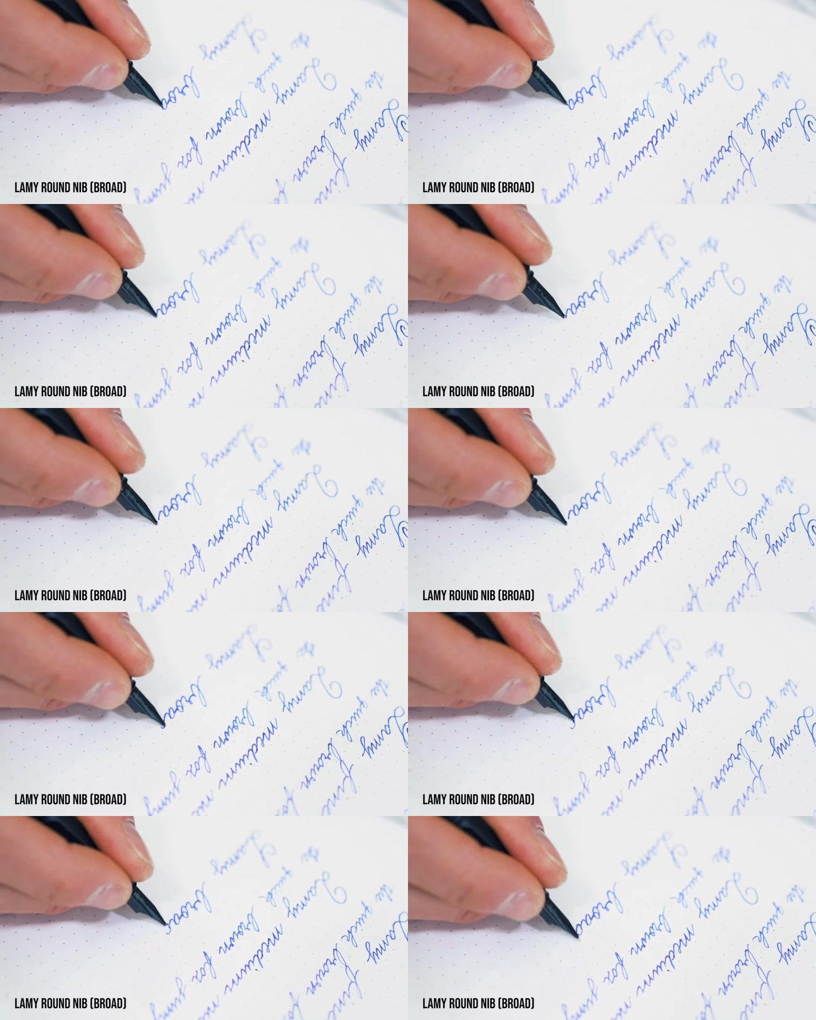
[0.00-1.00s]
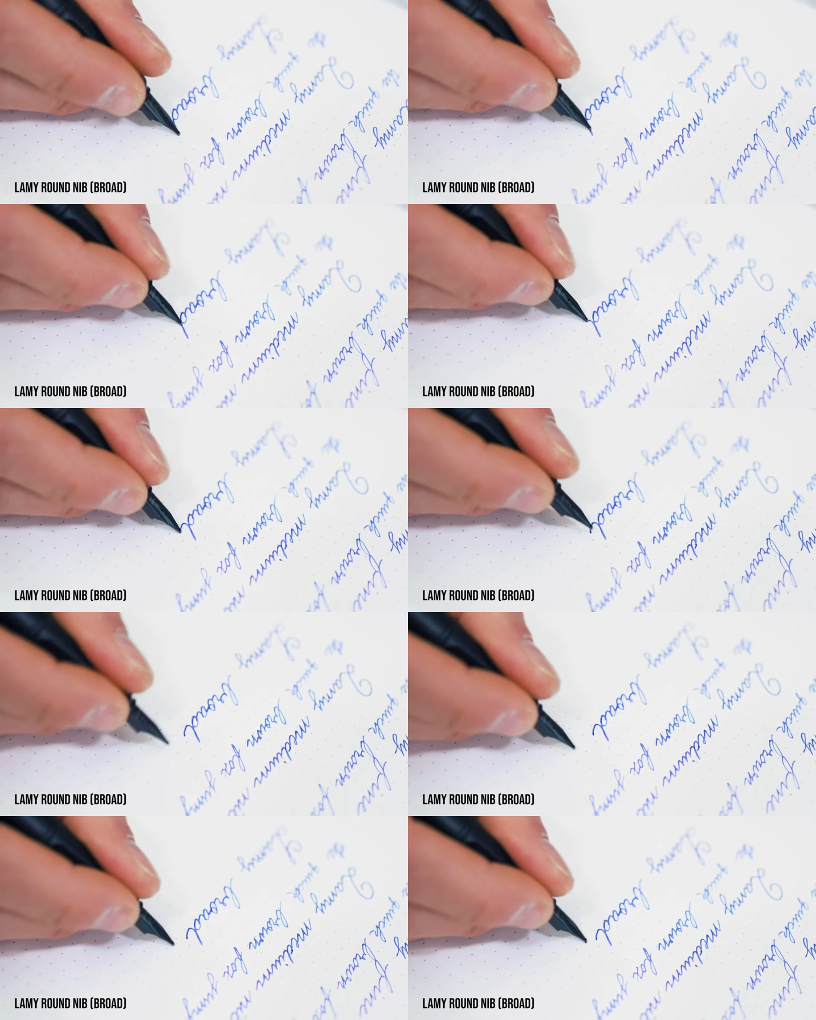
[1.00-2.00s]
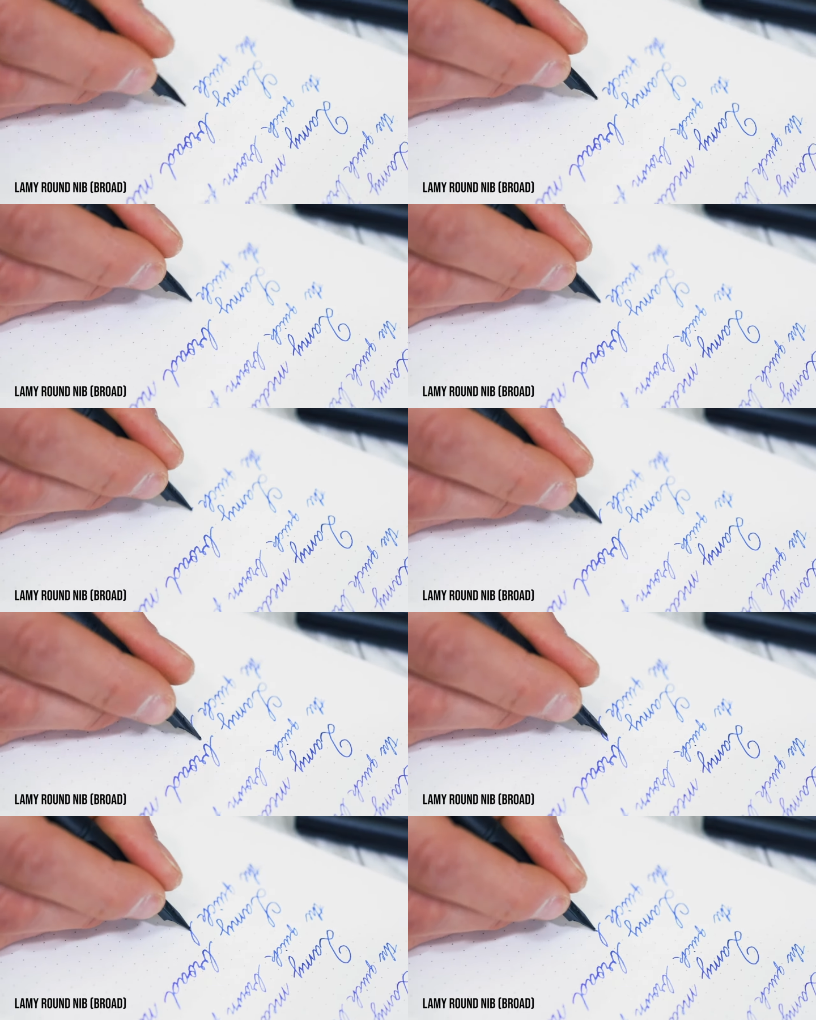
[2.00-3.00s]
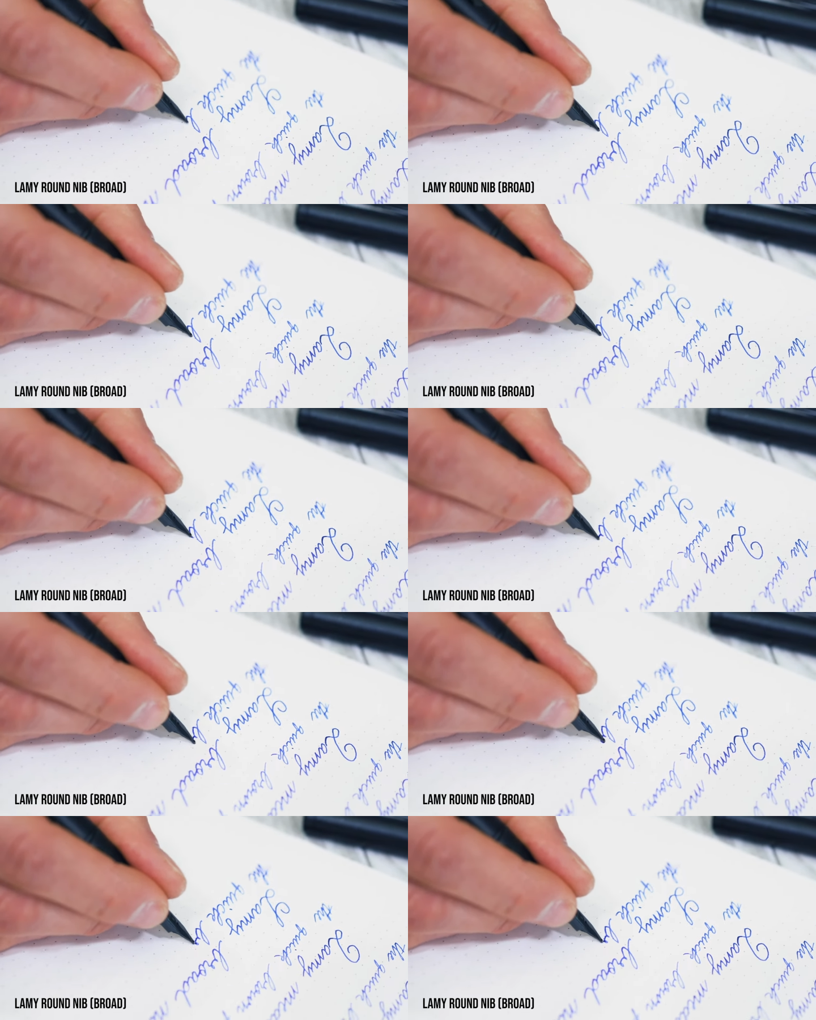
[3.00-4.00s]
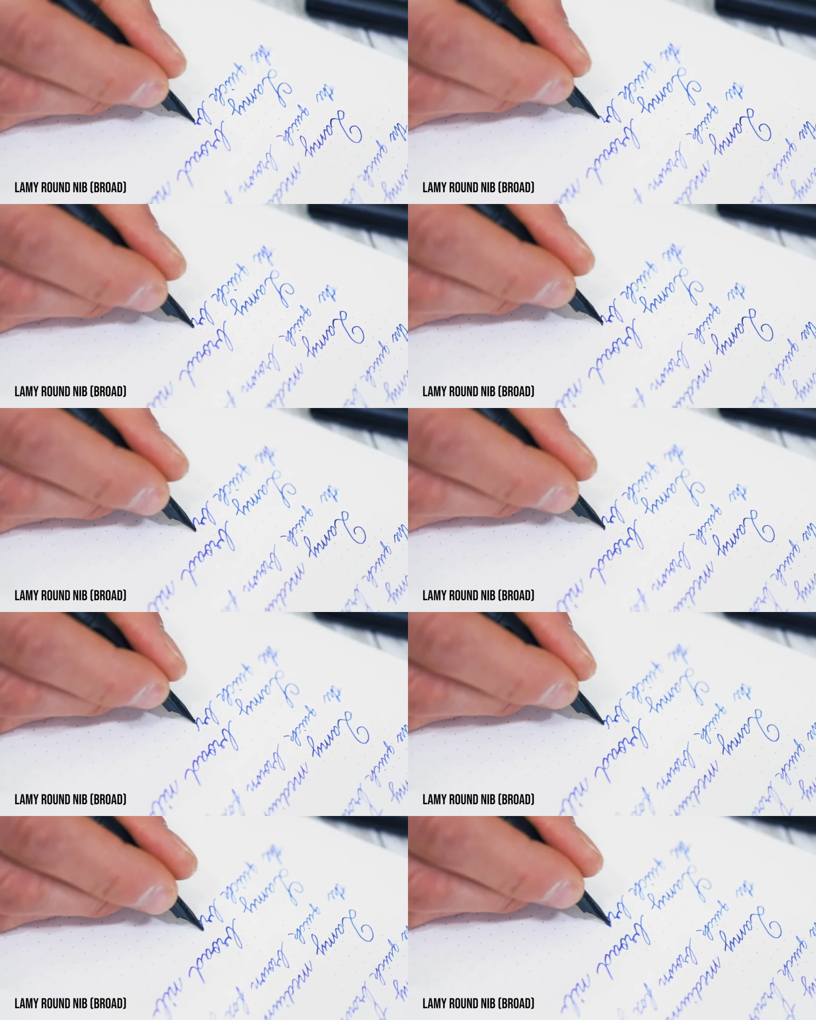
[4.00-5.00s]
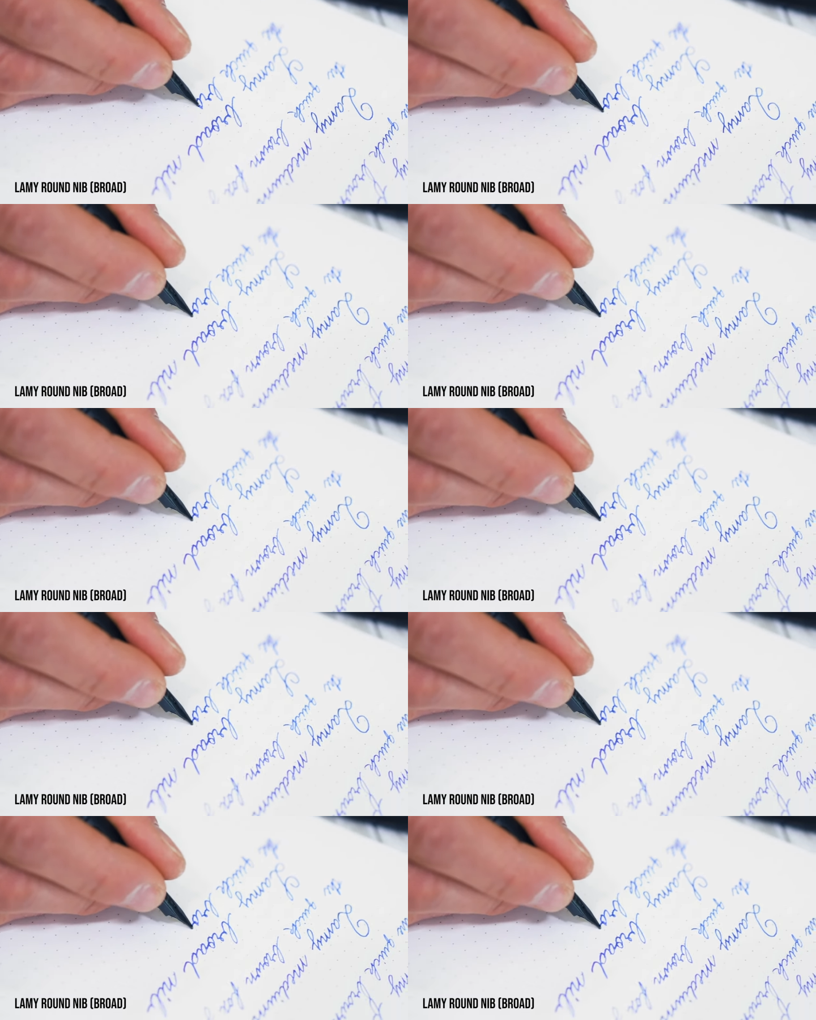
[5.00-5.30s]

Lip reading: Nobody's mouth can be seen.